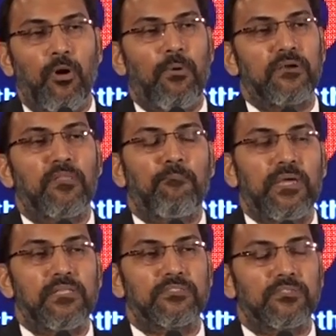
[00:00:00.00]
about the
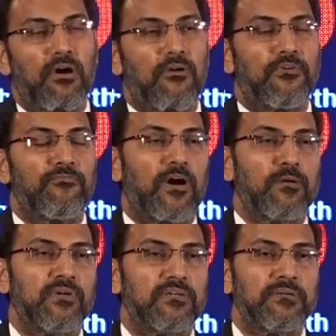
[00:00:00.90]
pains of a
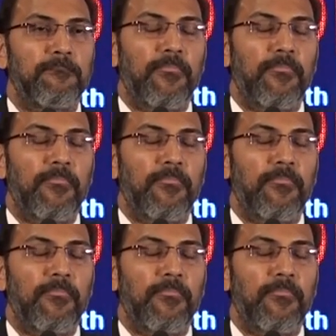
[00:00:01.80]
farmer?